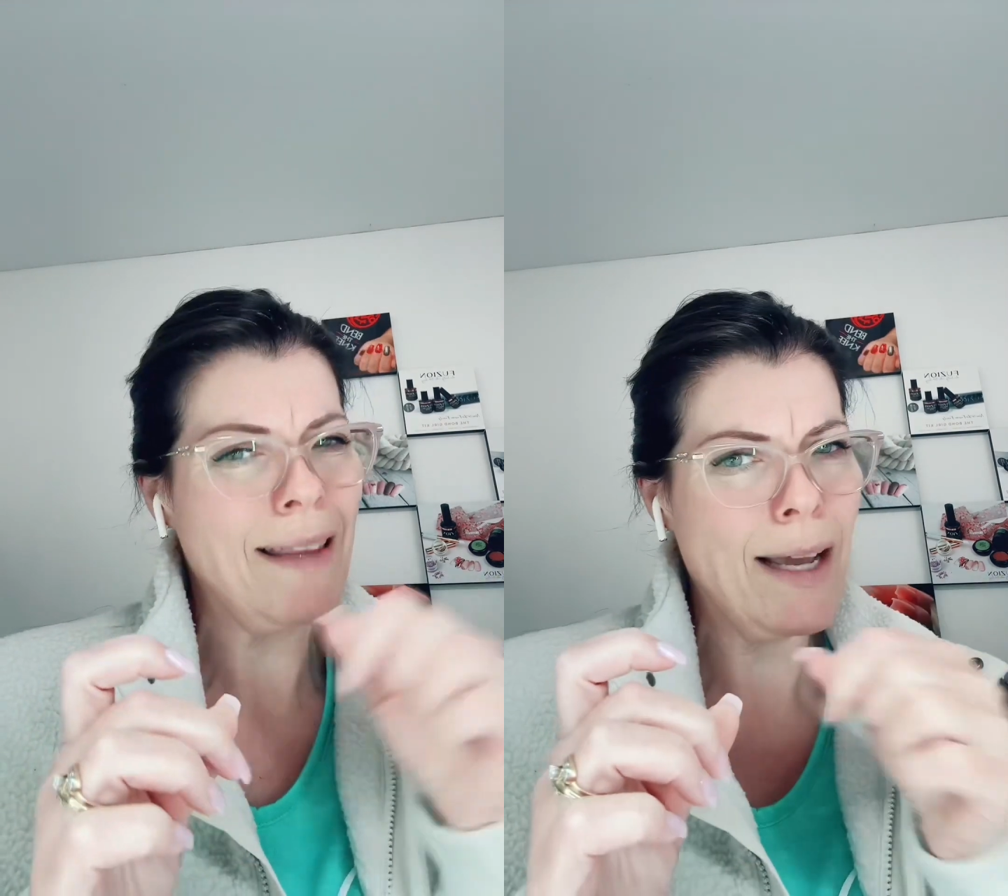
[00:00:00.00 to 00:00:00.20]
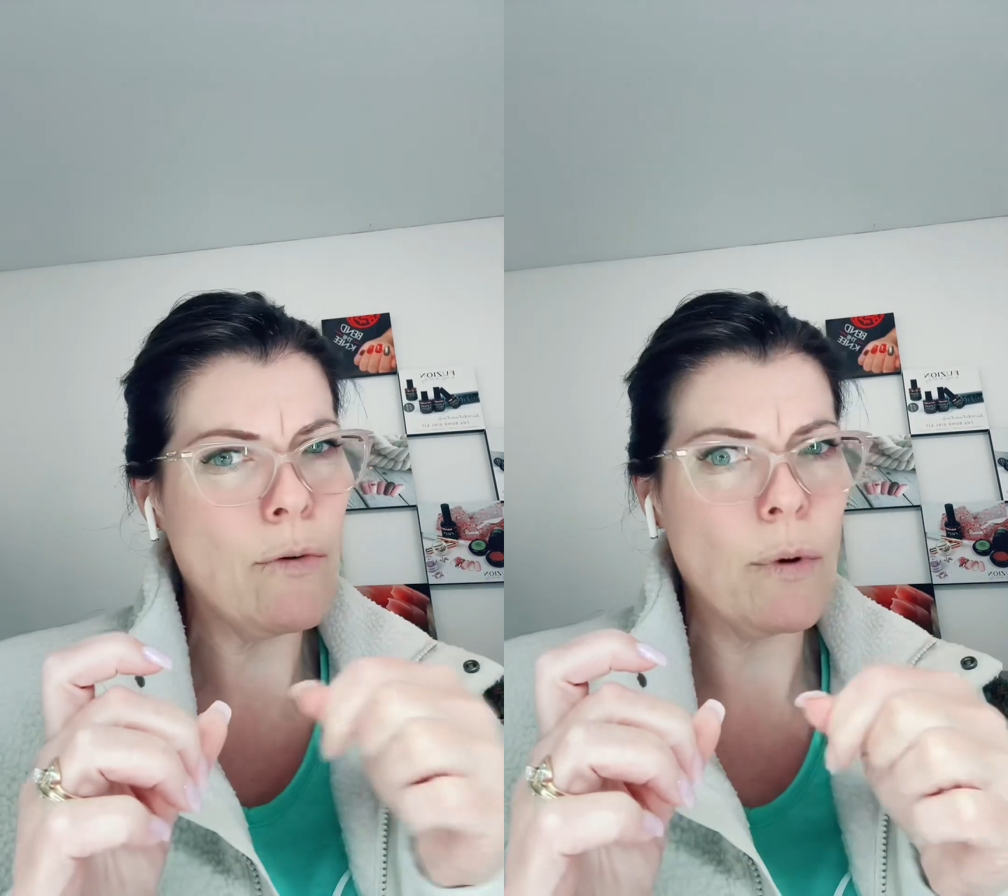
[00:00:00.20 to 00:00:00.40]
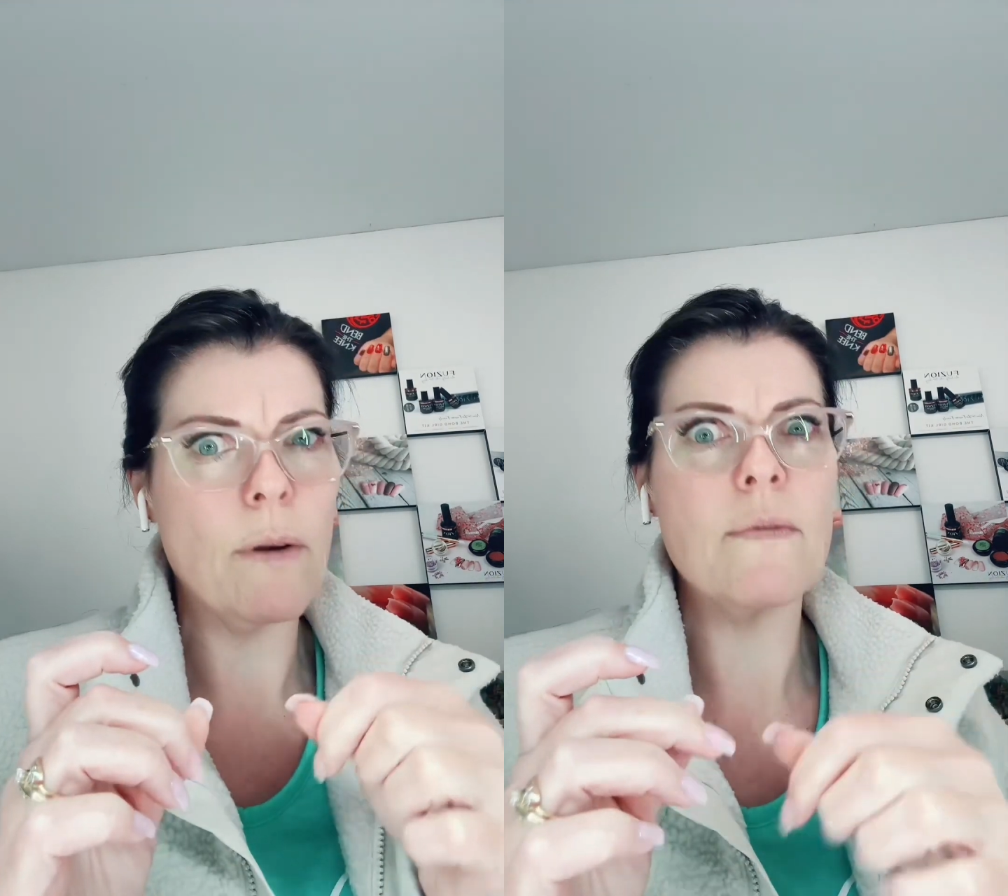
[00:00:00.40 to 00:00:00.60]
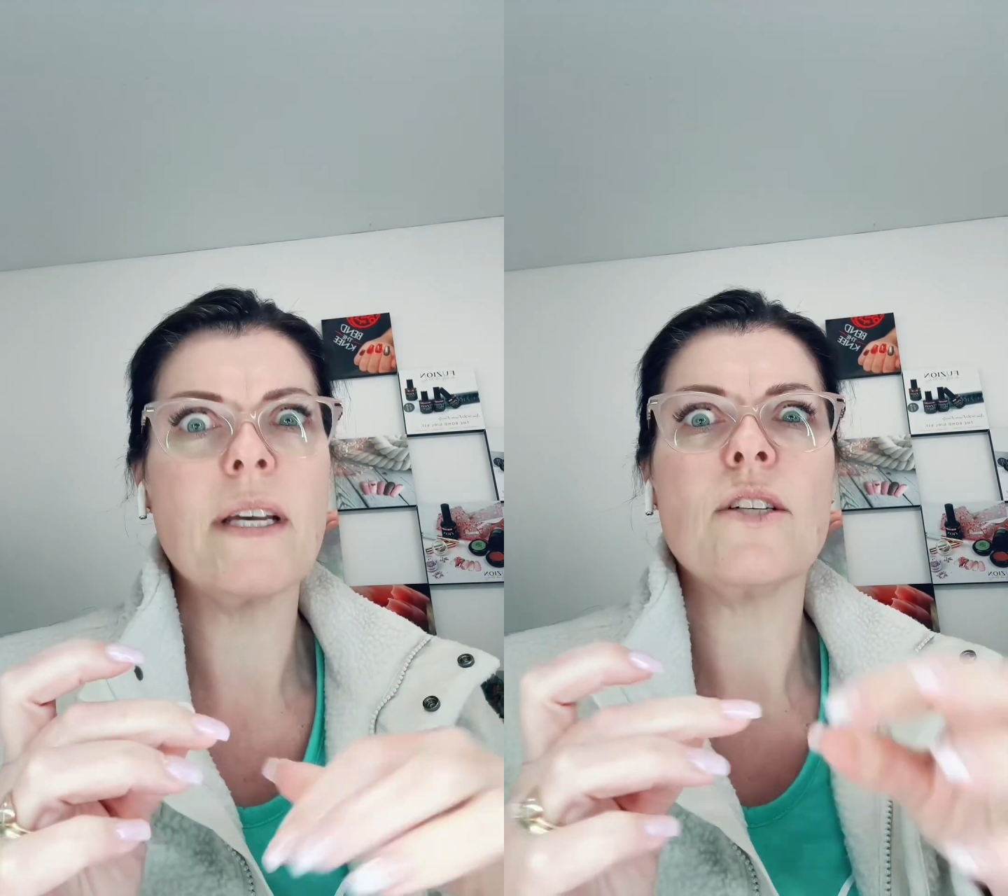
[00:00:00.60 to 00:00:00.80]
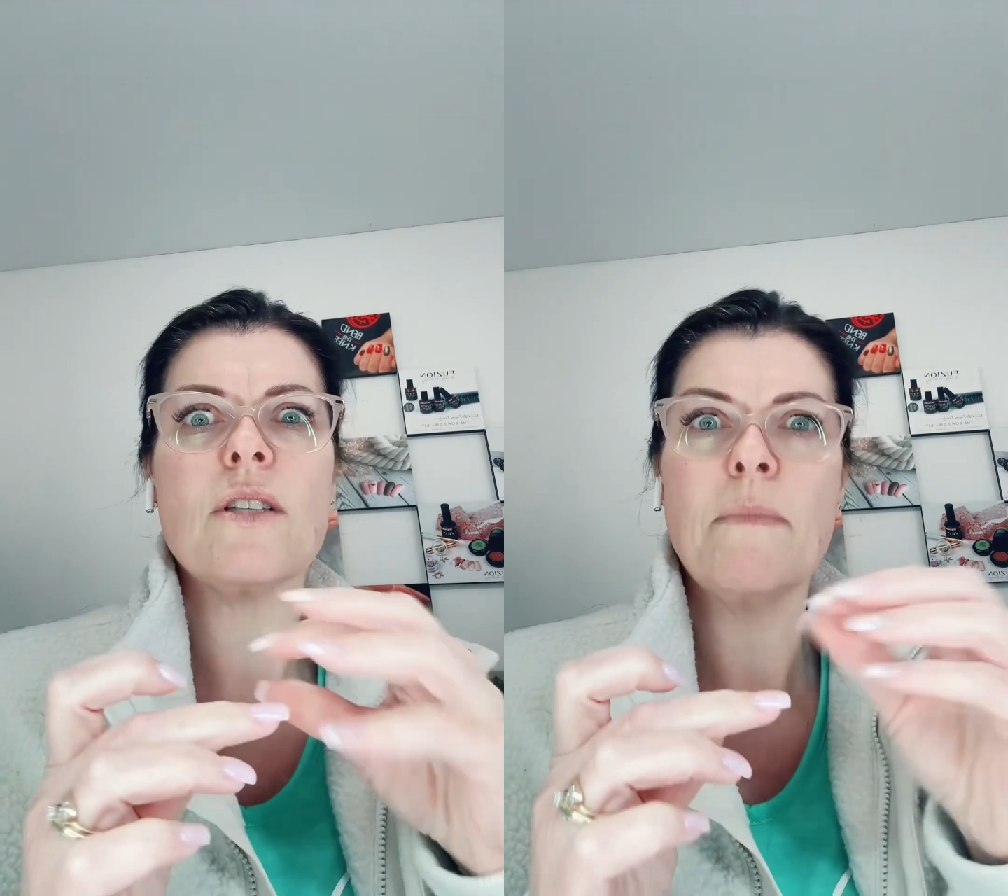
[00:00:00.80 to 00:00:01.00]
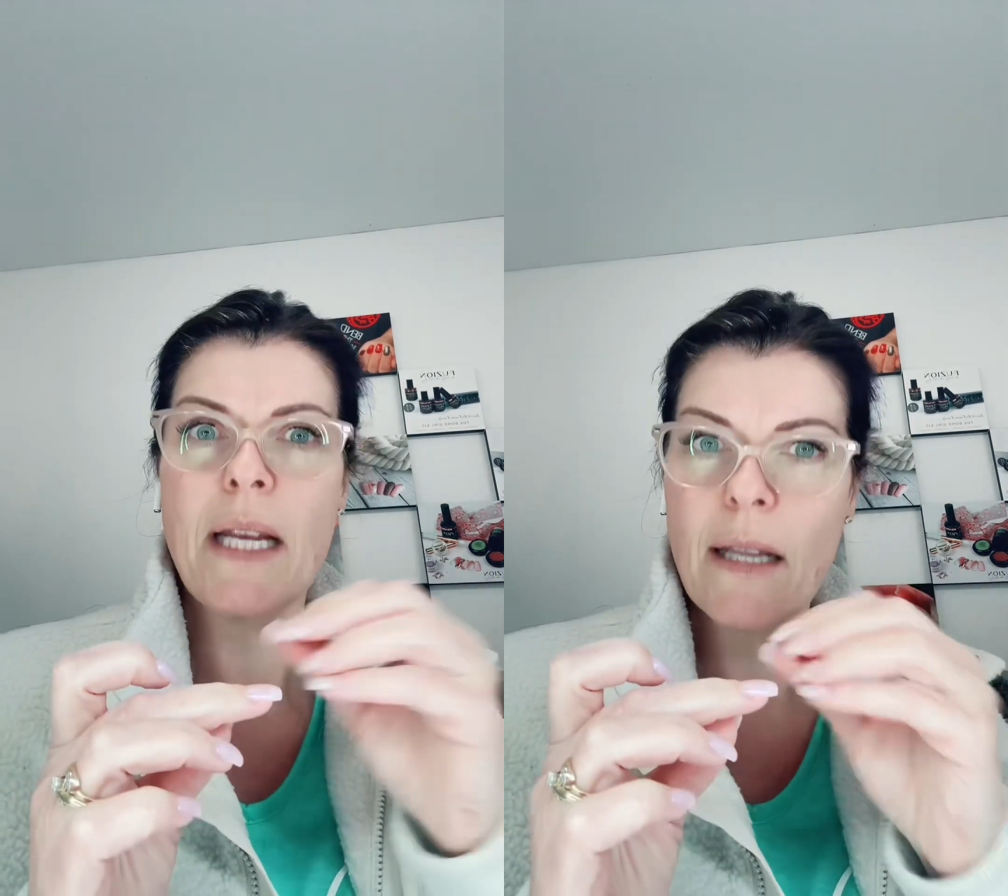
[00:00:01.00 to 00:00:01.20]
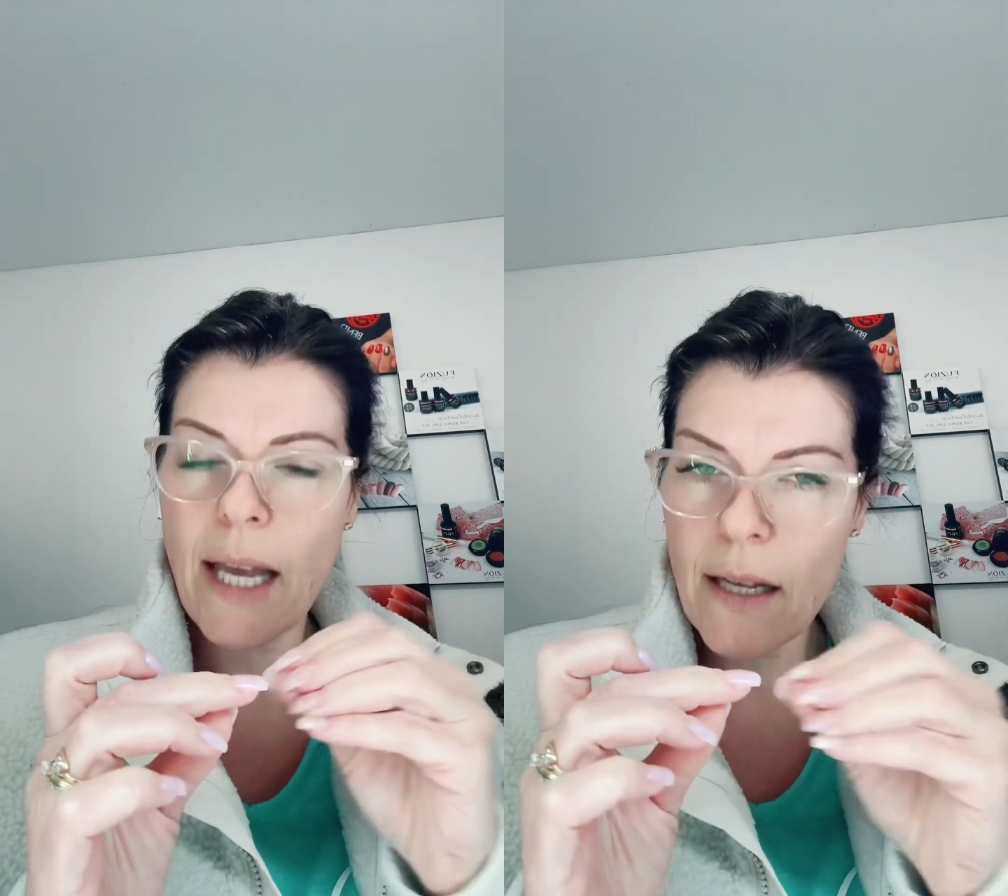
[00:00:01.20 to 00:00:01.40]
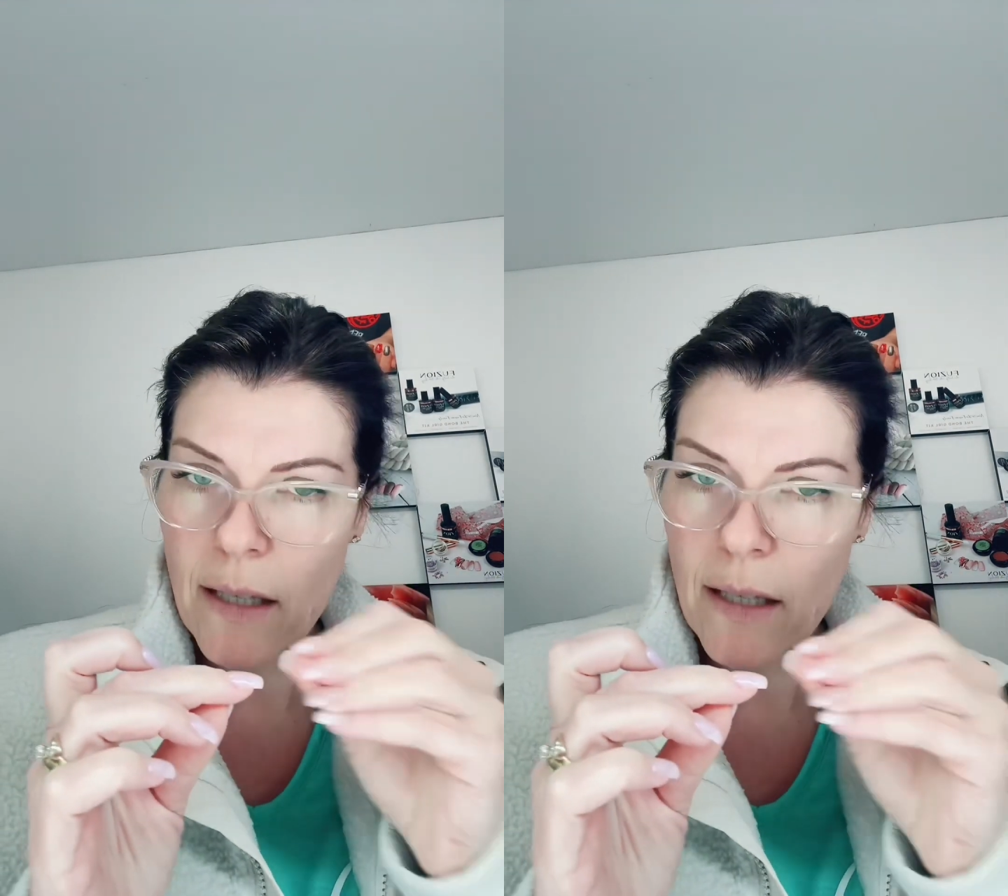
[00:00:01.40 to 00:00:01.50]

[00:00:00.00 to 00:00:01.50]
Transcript: like grooves, I just mean like,